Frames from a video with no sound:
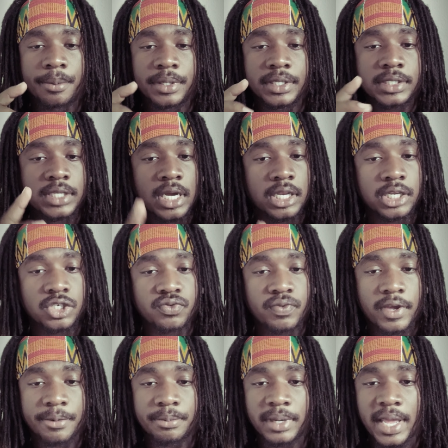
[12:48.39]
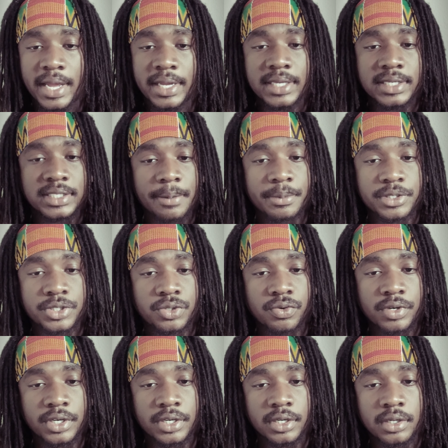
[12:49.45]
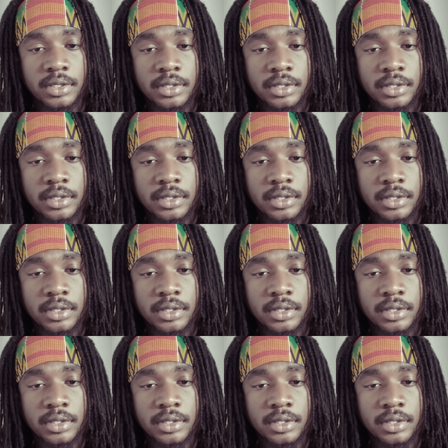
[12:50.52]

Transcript: His color is red and black, his number's 3.